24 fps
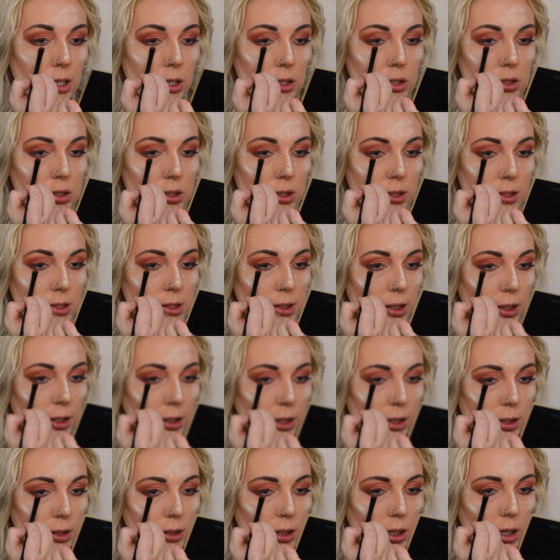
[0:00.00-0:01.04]
and just kind
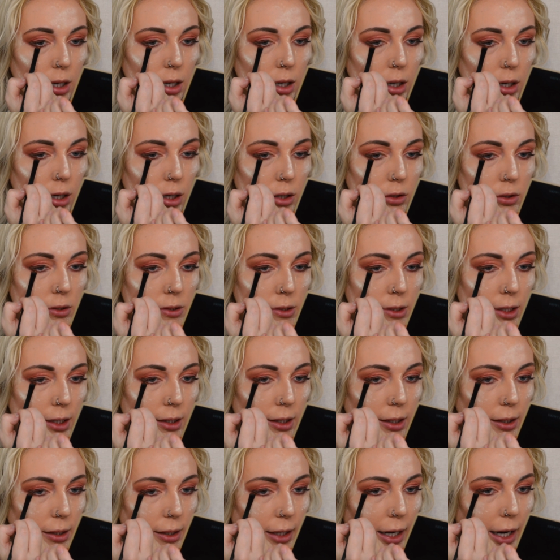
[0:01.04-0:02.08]
of
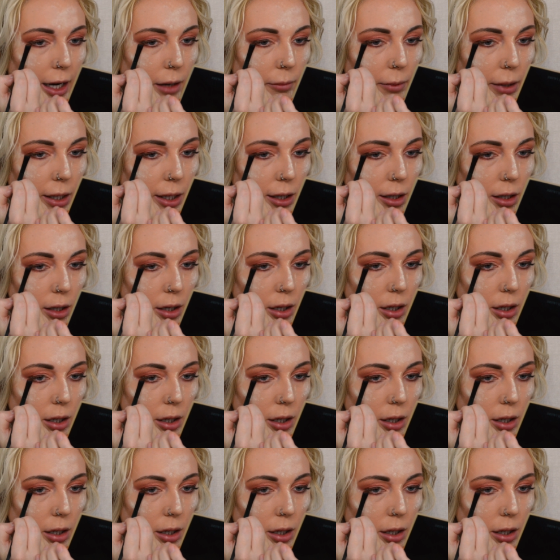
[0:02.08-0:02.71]
dab it.